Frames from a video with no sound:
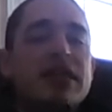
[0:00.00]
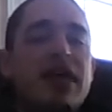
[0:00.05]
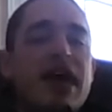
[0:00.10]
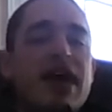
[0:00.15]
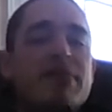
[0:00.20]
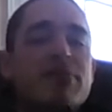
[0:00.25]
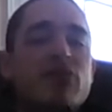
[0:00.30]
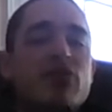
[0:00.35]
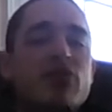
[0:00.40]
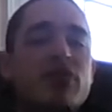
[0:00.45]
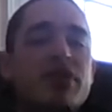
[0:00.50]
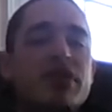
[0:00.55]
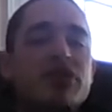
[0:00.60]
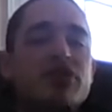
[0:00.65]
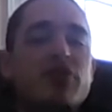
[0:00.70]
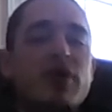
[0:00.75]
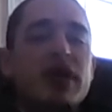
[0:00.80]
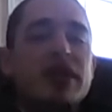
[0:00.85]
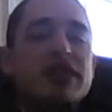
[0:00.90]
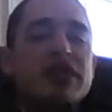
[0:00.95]
They have more of the
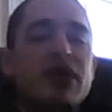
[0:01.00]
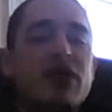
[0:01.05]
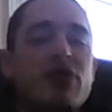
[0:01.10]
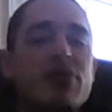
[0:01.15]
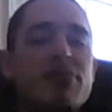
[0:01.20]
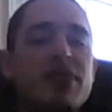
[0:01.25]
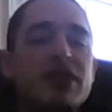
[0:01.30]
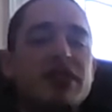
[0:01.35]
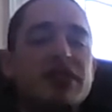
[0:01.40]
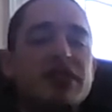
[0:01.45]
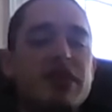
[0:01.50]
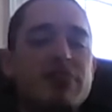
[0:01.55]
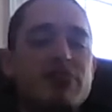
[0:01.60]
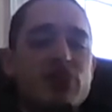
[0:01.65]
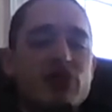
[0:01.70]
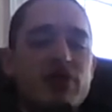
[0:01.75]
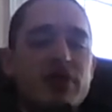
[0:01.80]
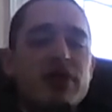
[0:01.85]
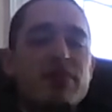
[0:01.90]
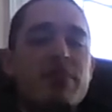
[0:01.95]
trace elements and
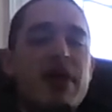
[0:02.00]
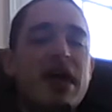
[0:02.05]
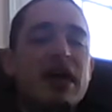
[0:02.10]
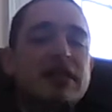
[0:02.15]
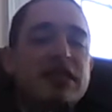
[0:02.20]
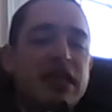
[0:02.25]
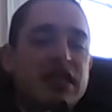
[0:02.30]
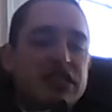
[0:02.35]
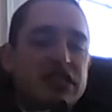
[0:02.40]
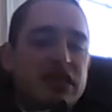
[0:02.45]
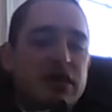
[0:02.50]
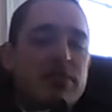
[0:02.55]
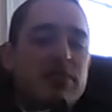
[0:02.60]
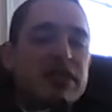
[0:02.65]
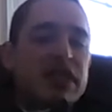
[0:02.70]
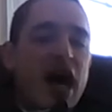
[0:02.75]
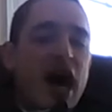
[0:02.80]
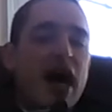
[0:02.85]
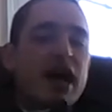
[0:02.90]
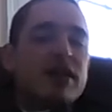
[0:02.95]
more of the magnesium
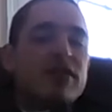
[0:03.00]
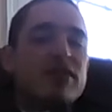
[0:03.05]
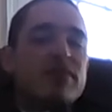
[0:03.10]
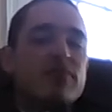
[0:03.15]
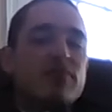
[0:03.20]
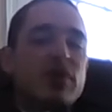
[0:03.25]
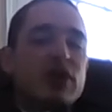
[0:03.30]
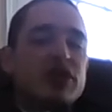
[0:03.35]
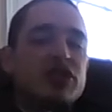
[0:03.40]
and iron,